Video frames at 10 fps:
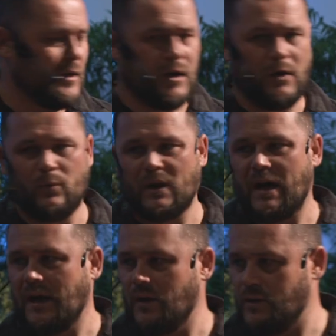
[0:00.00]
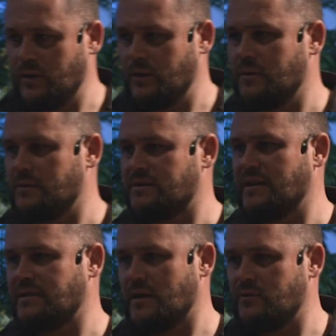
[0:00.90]
Oh, well, I earn
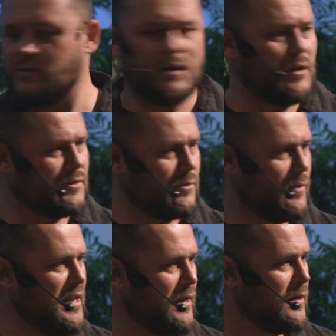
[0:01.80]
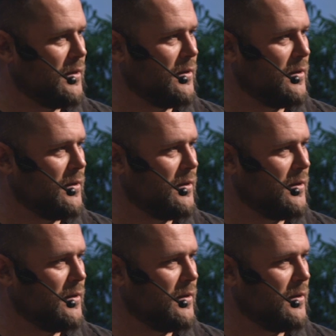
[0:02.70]
$600 a week.